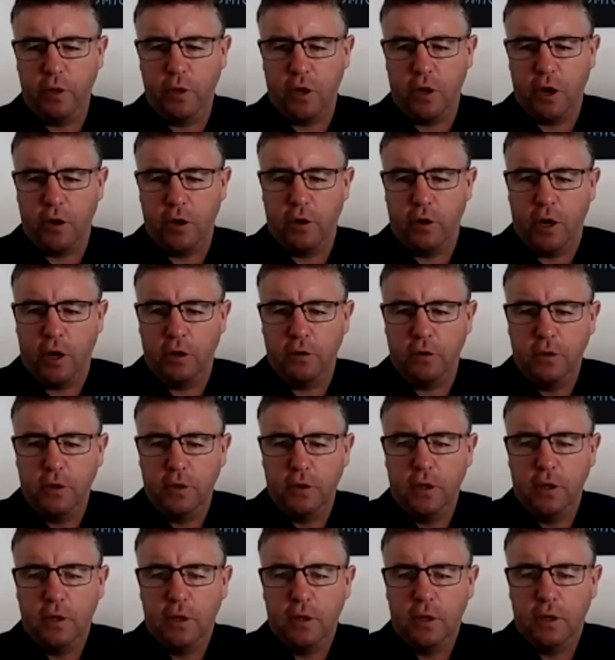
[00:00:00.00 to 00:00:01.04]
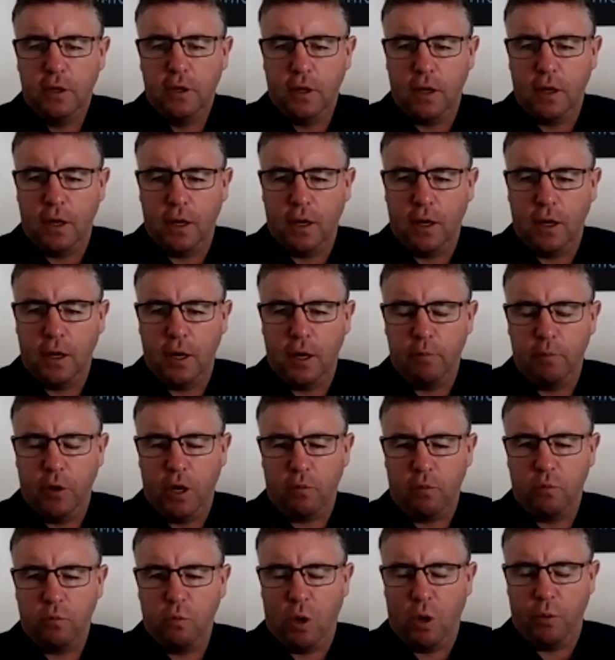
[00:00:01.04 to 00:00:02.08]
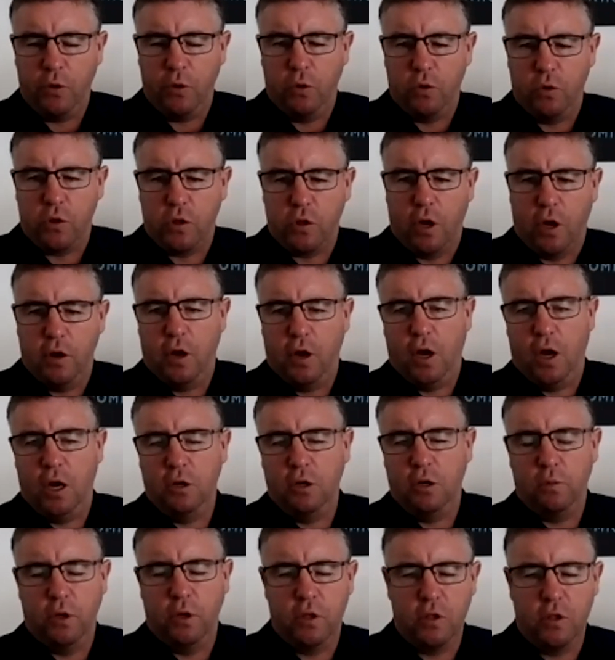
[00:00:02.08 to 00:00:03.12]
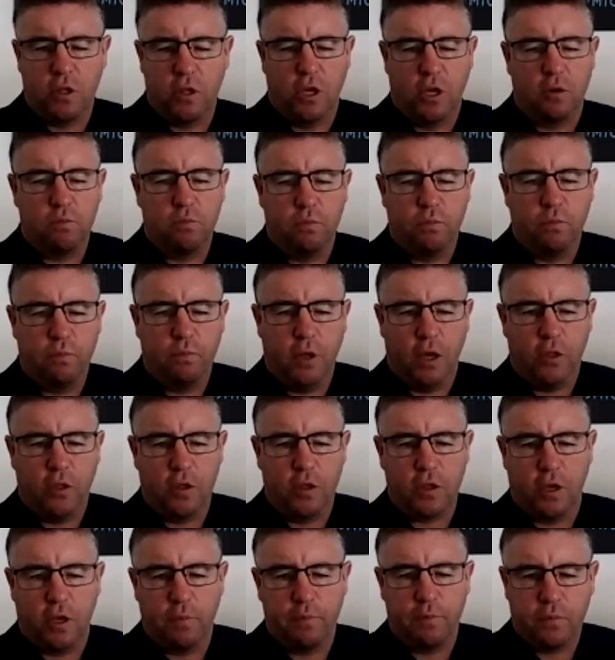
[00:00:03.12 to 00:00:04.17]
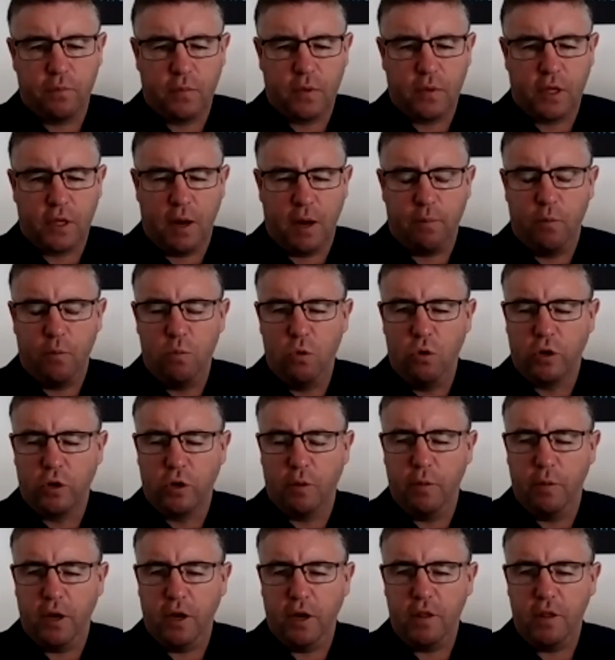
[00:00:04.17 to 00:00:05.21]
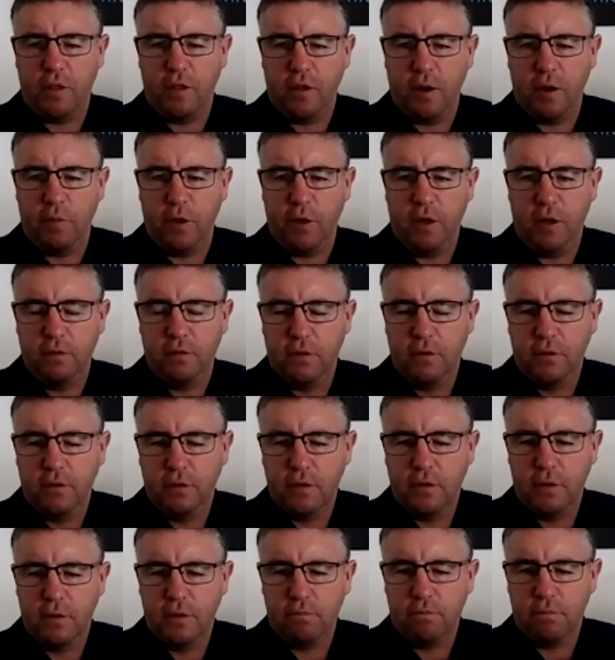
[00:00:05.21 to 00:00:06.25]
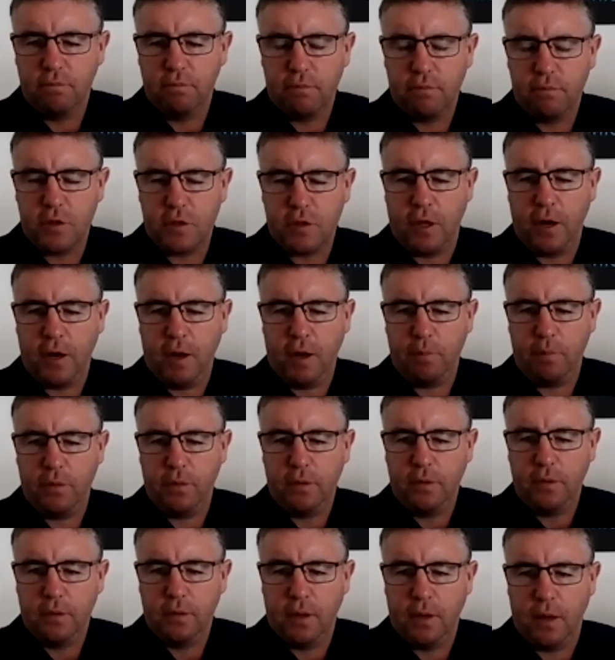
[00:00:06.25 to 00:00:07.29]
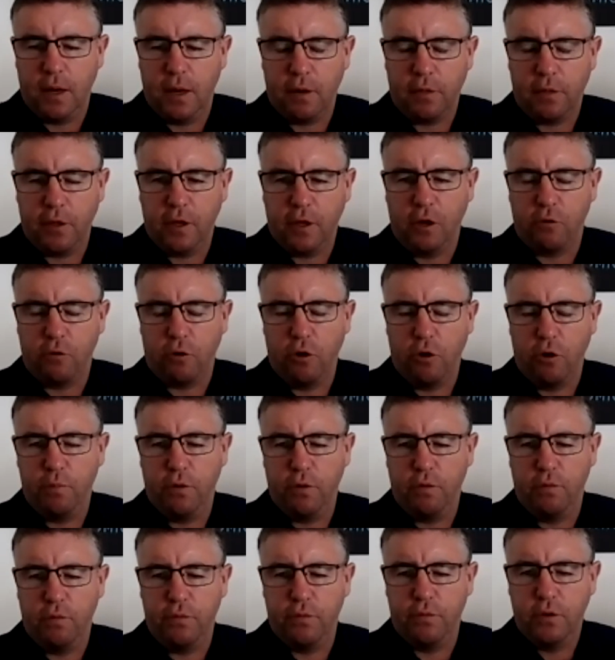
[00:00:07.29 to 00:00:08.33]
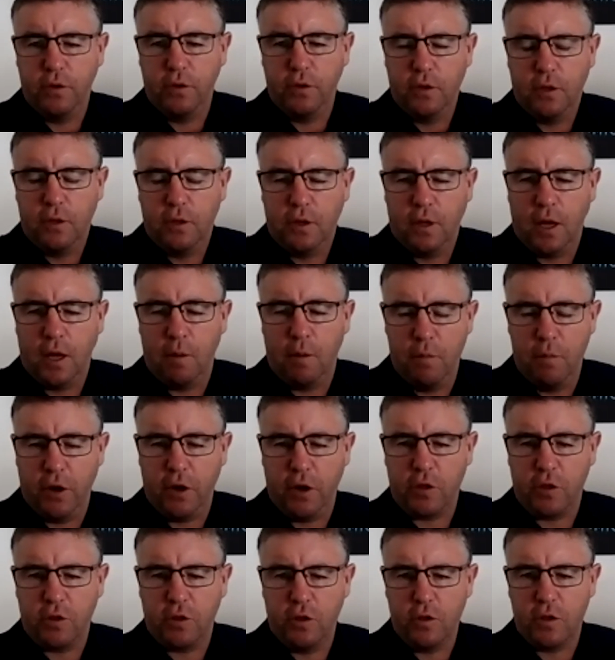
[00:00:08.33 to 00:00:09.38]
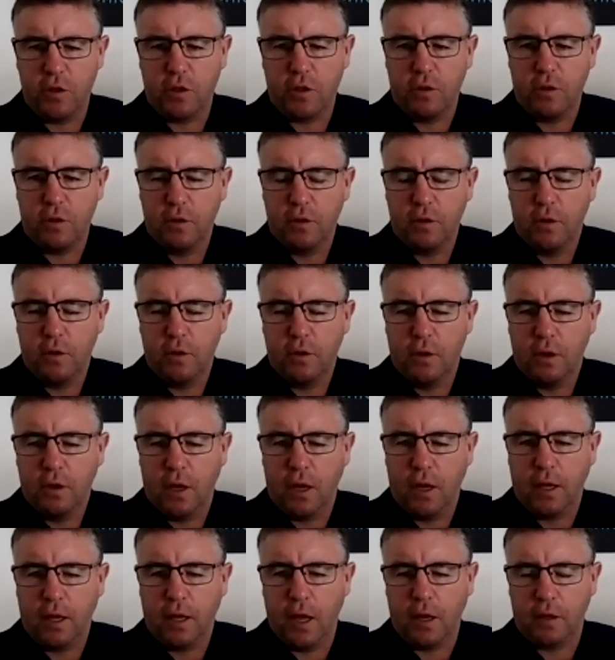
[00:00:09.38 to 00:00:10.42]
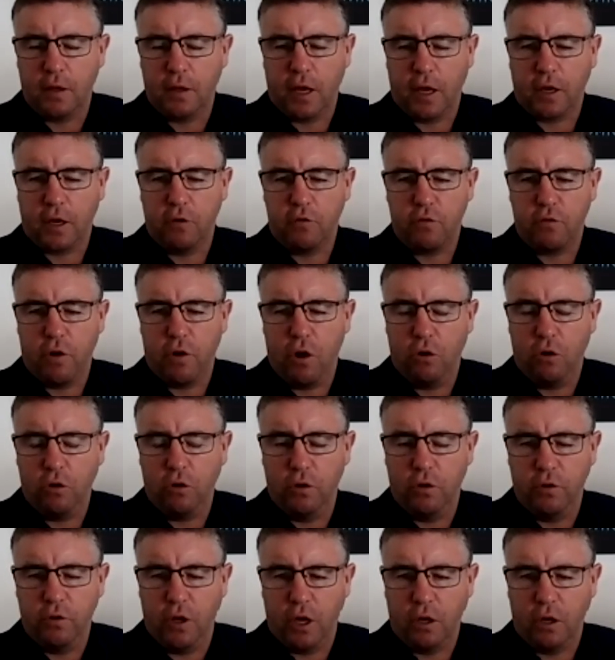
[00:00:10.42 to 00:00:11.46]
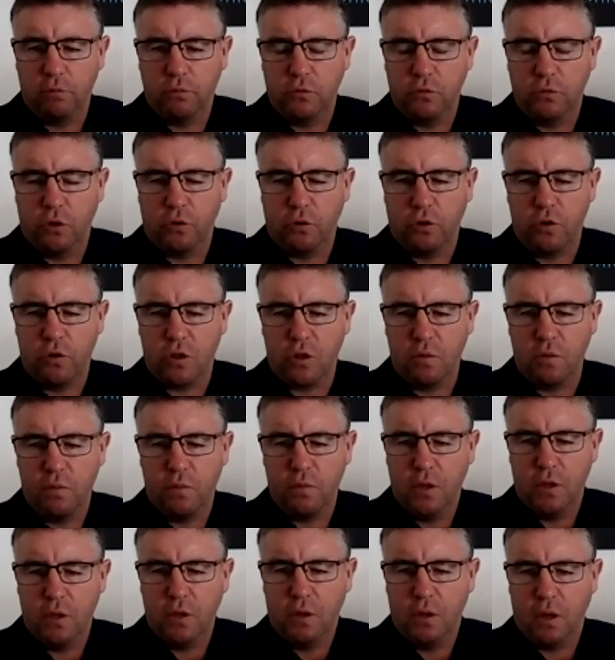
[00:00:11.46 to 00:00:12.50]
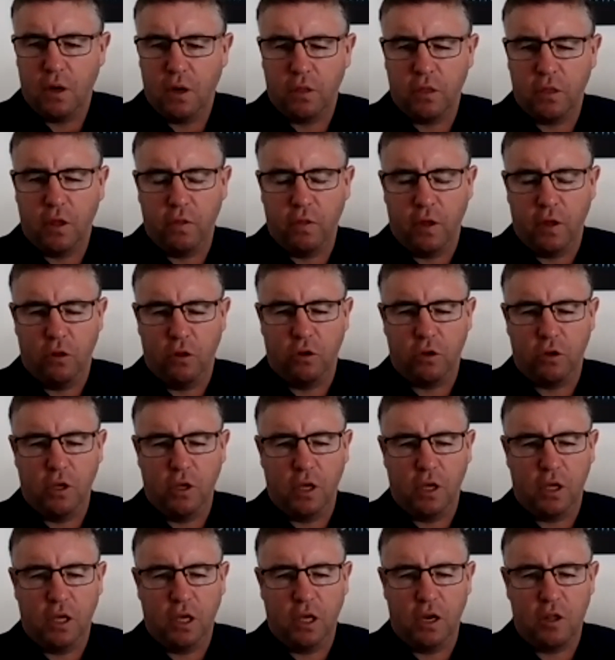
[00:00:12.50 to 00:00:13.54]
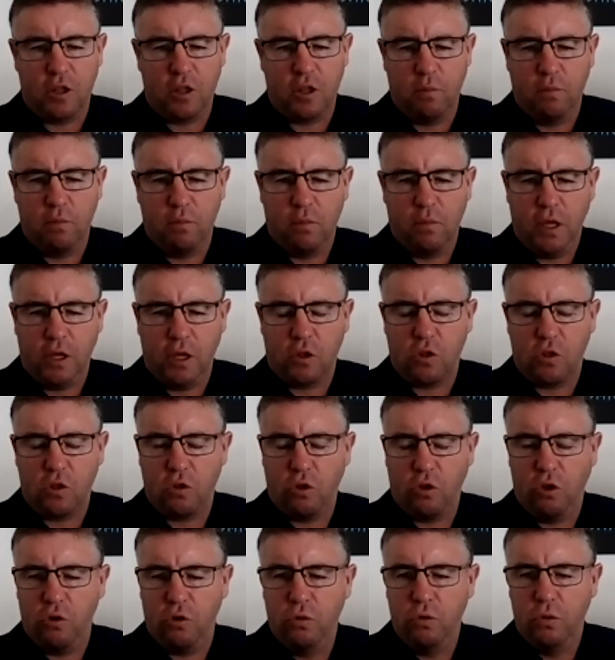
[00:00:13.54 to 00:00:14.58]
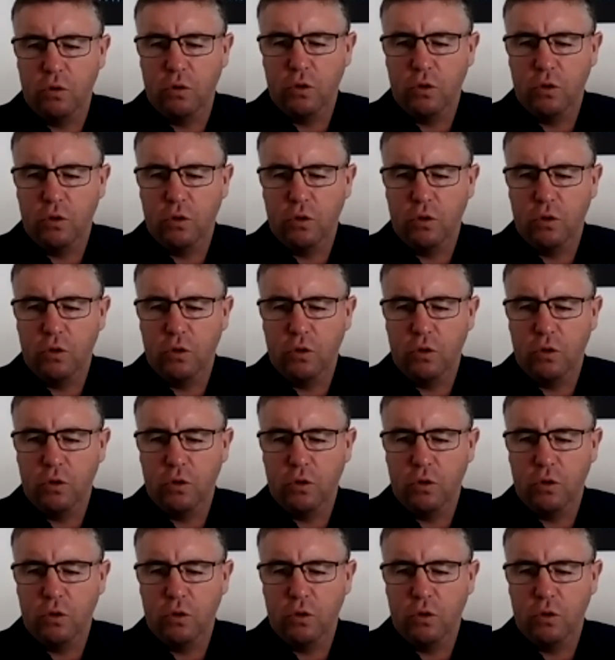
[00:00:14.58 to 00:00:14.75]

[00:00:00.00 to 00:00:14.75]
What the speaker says: don't know. But what we also know is that there's a couple more committees that have been set up. I think a group of ministers are going to take control of tourism, and I think they're looking at getting some external